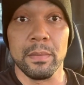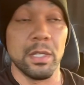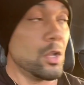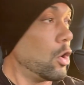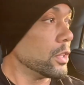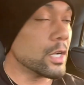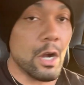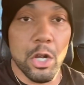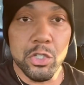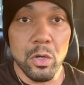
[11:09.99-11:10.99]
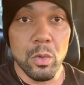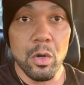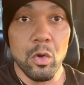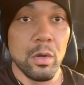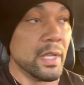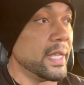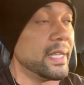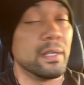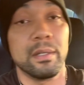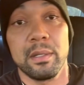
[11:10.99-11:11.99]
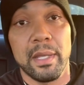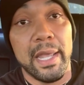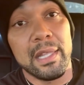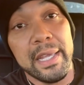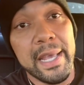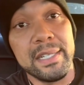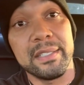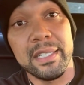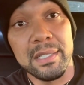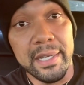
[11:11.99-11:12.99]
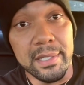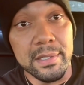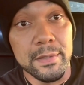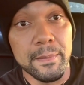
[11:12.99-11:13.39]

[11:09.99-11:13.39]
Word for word: No other cars on the road. LA has six lanes.